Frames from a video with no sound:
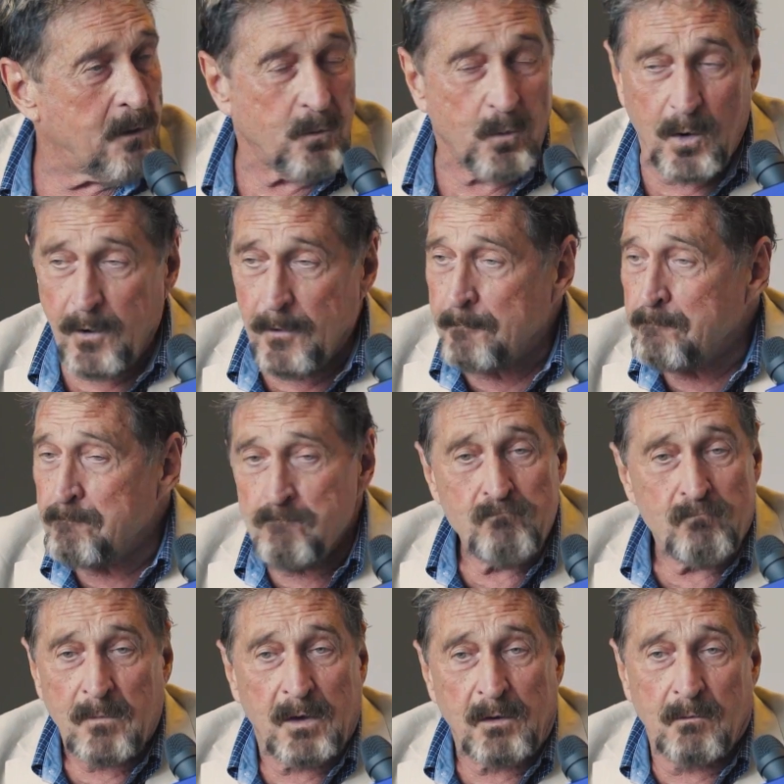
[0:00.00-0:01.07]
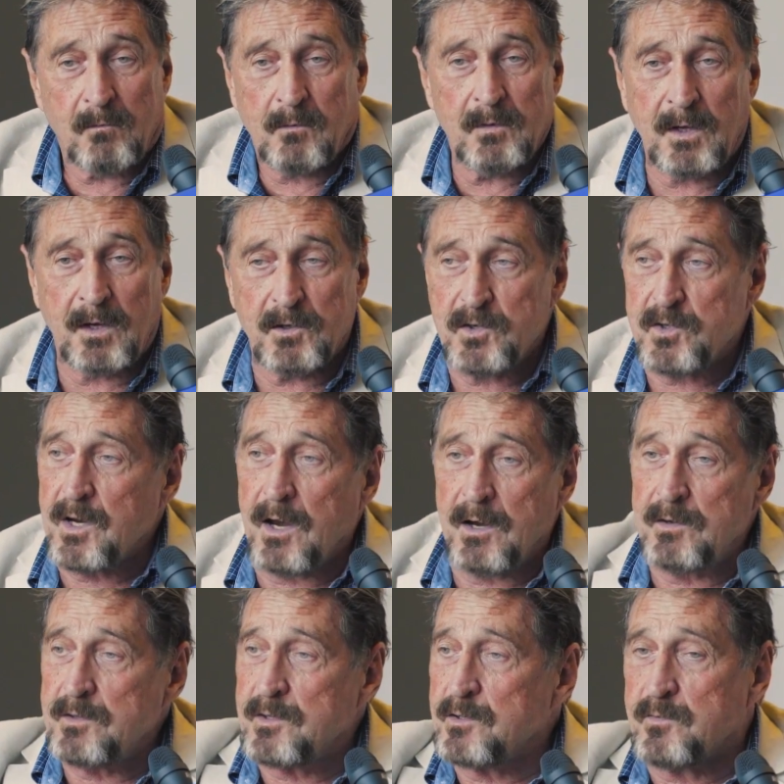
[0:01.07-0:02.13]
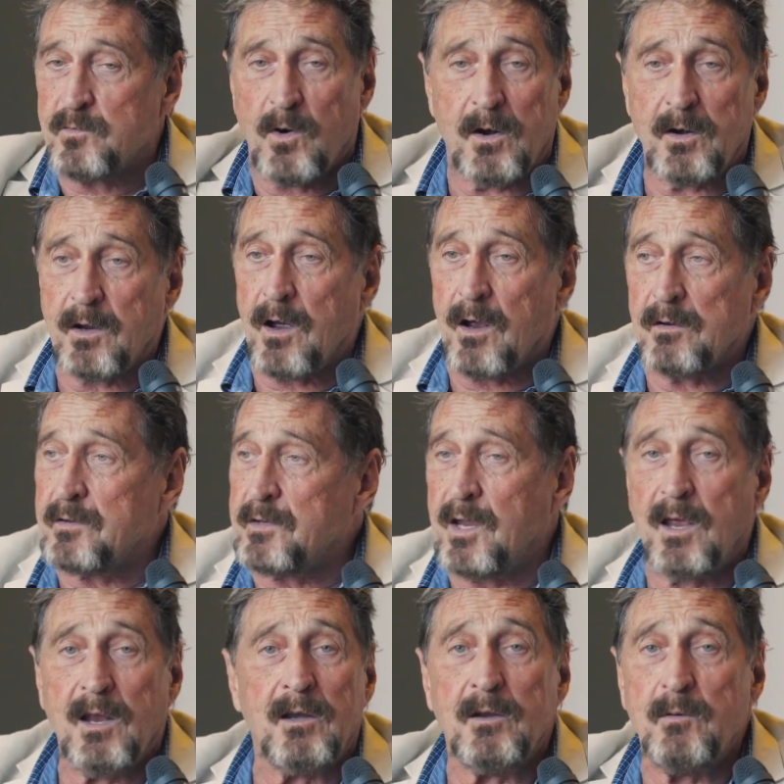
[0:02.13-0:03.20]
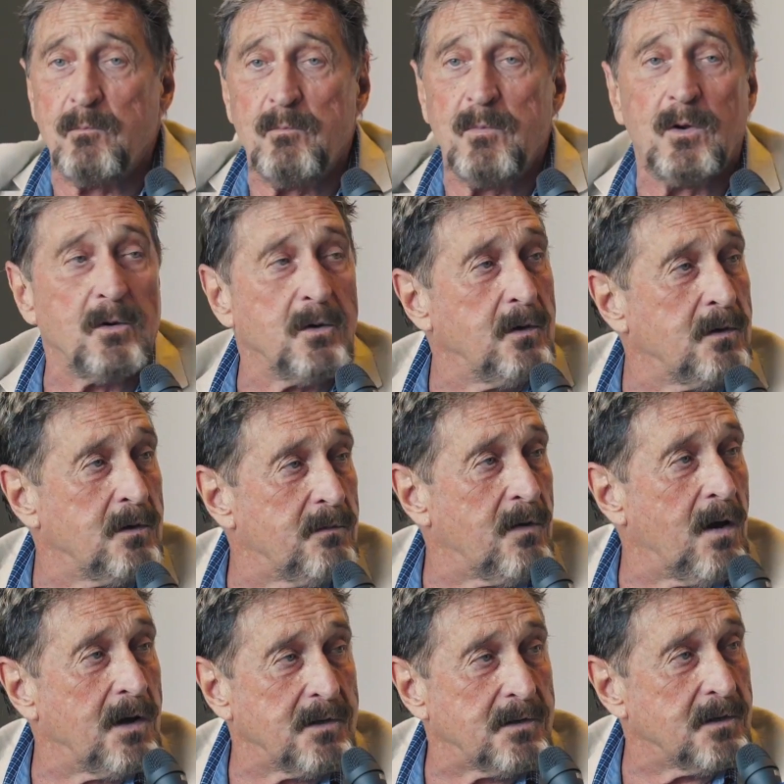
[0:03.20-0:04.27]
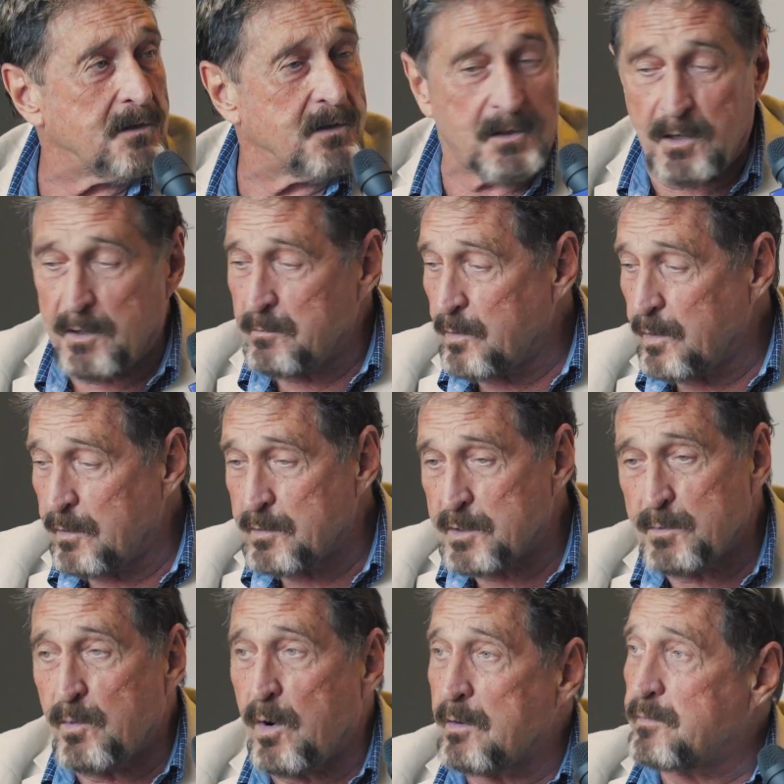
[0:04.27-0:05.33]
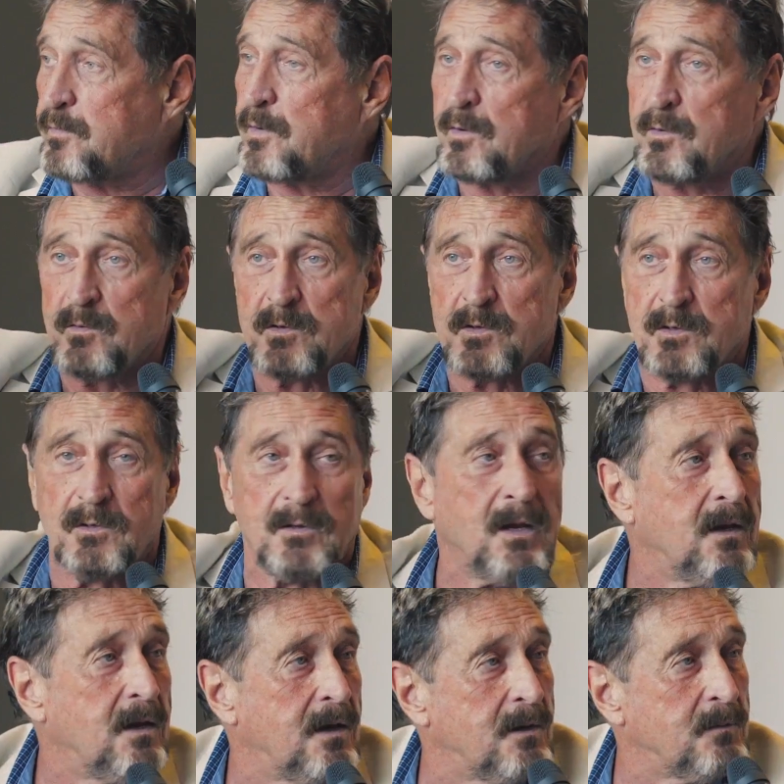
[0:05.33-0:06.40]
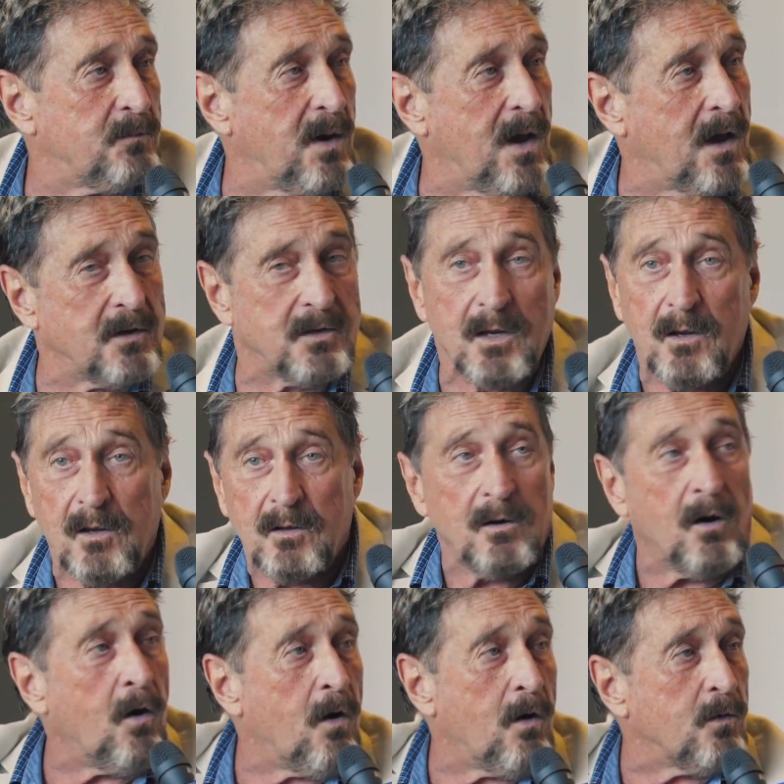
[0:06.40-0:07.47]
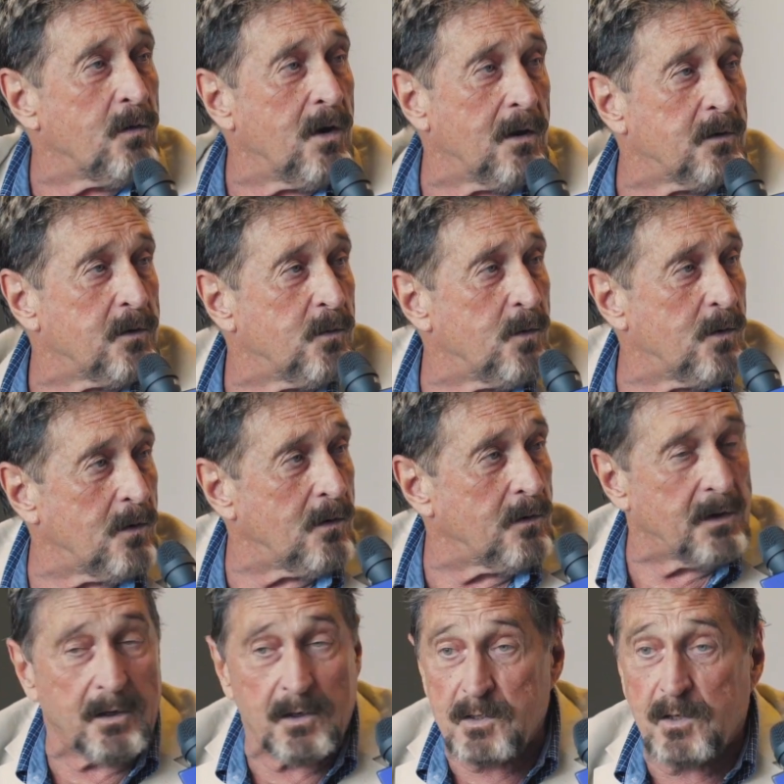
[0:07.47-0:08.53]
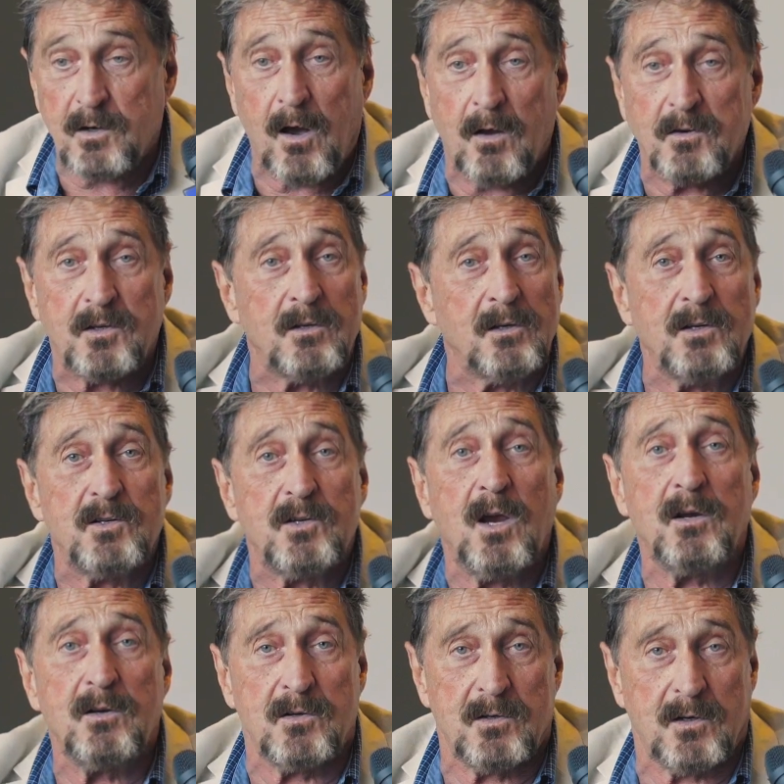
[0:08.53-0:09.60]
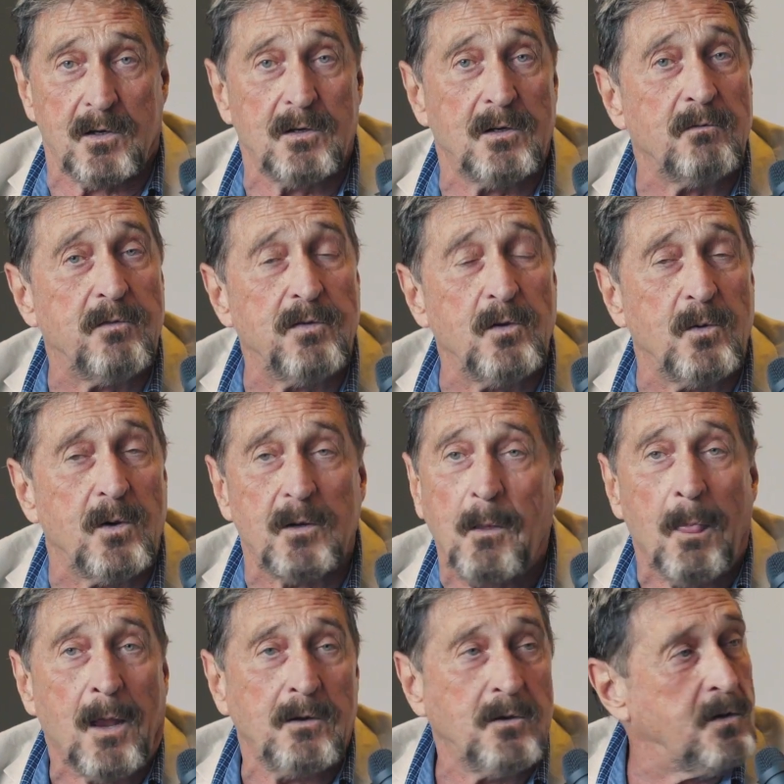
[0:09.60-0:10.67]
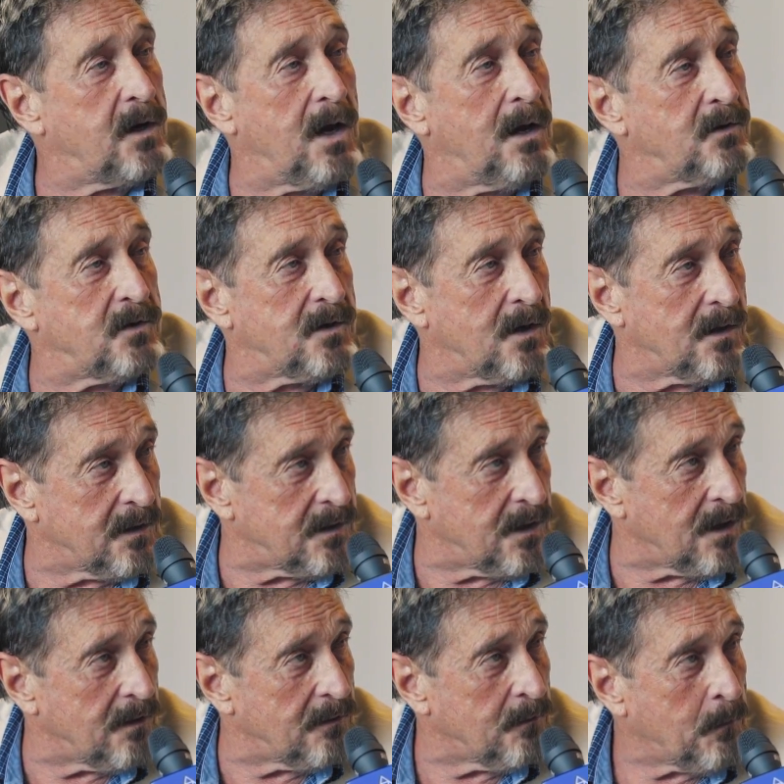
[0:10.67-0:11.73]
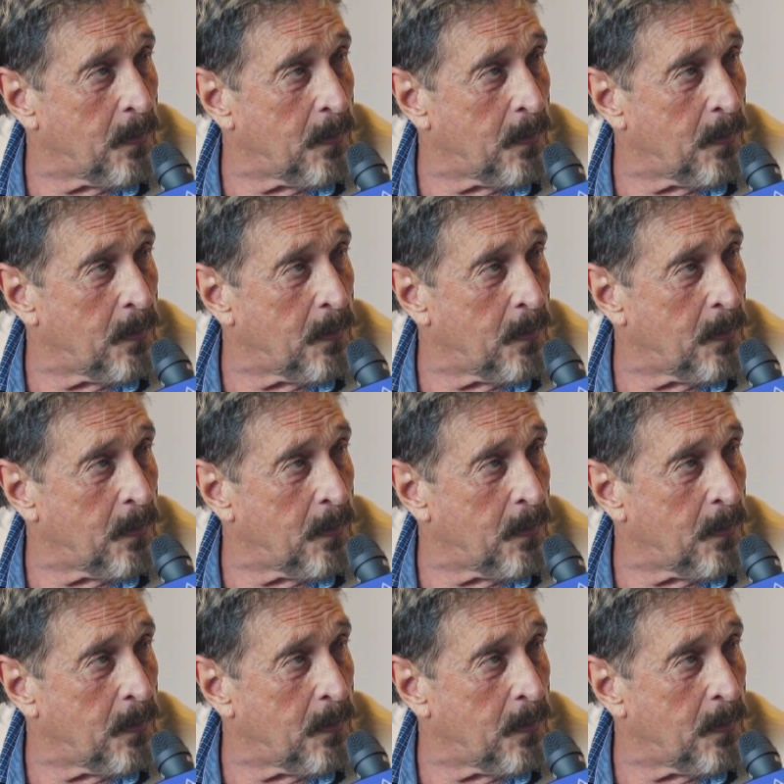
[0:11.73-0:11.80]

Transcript: where The exchange is running on 10 million devices, 10 million smartphones and pads all around the world, and it's constantly changing and fluid. You can't shut it down.